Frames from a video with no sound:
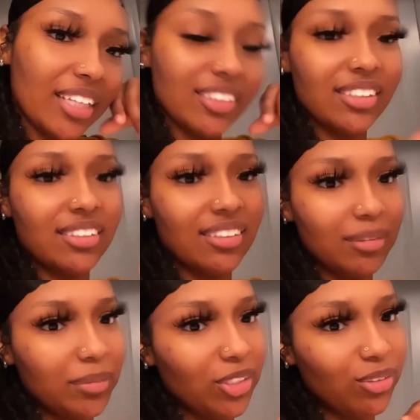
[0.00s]
are gonna see
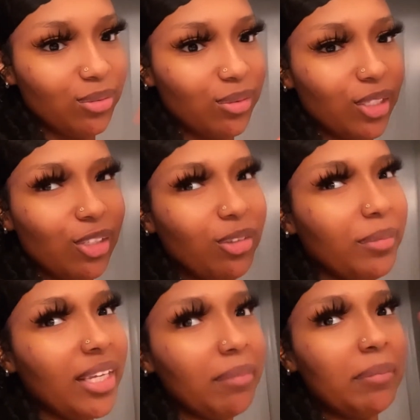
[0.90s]
me do a little
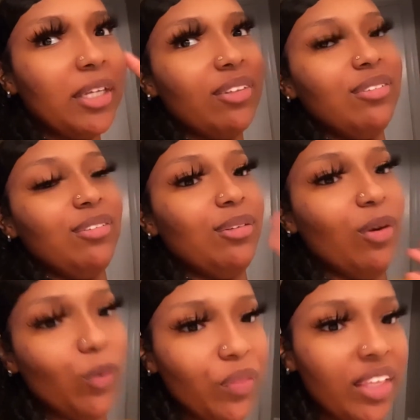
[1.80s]
makeup i'm not gonna do the
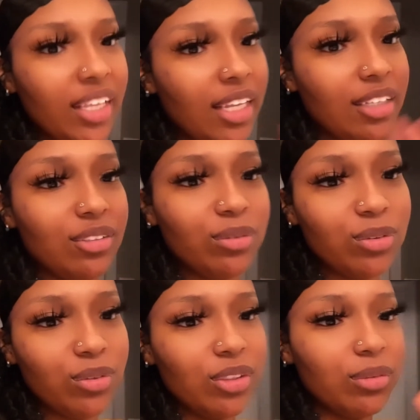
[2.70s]
whole thing like a
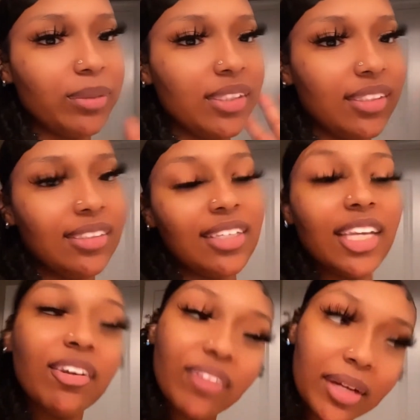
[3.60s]
tutorial but just a uh,
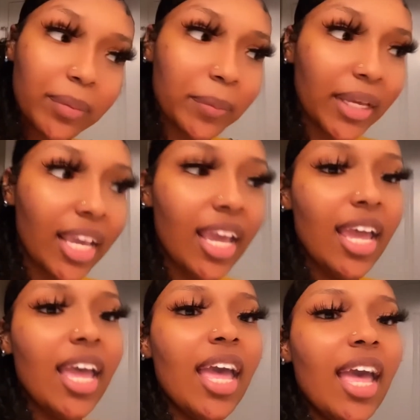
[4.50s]
get ready with me
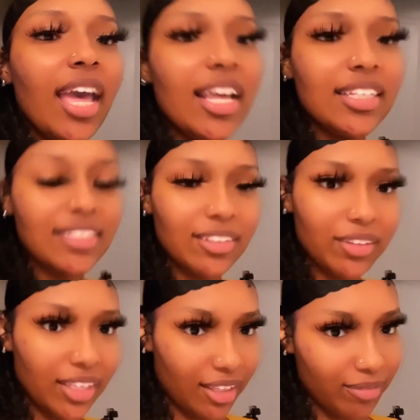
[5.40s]
and so
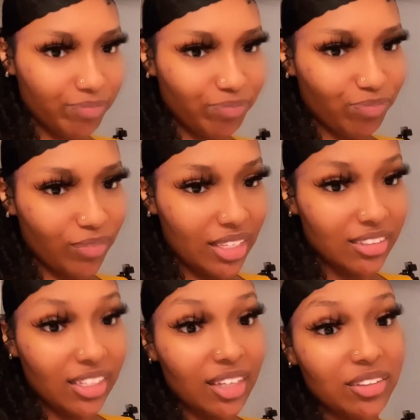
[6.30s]
yeah, so
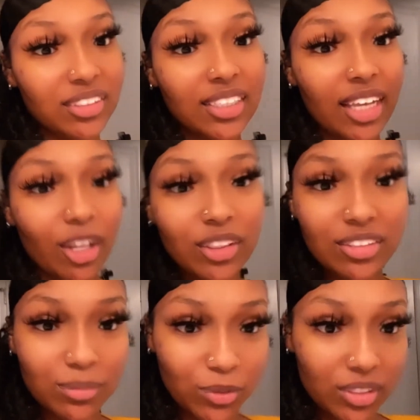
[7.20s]
y'all gonna see the healthy
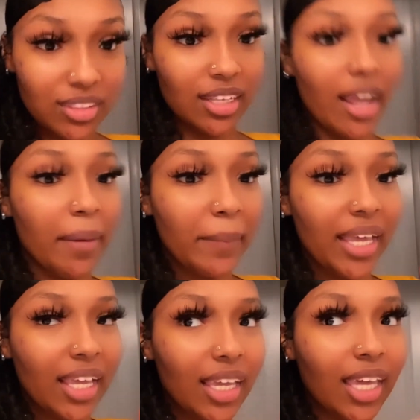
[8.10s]
smoothies that I
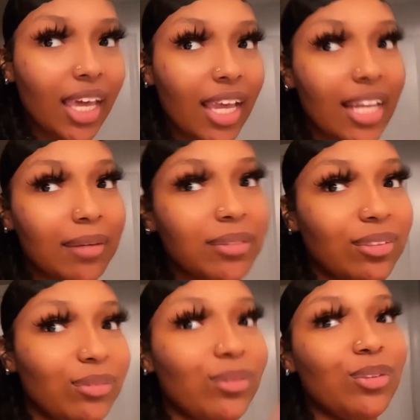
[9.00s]
make and I'm
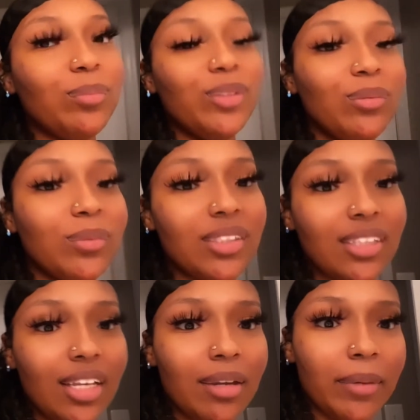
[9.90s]
so super duper
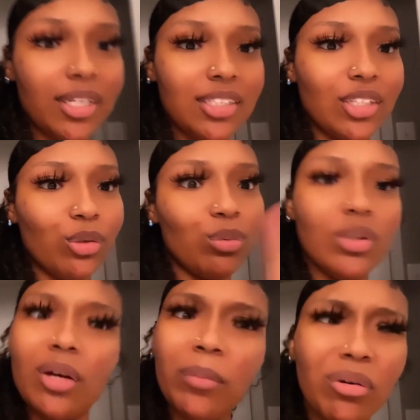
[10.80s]
excited about it. So
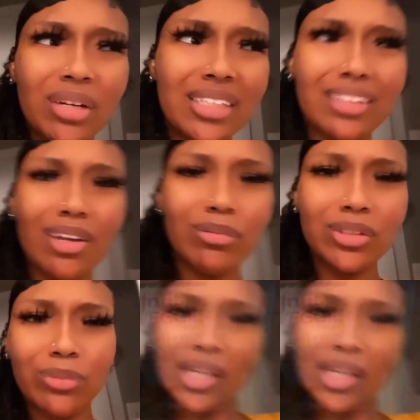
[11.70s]
come on, let's go. What you waiting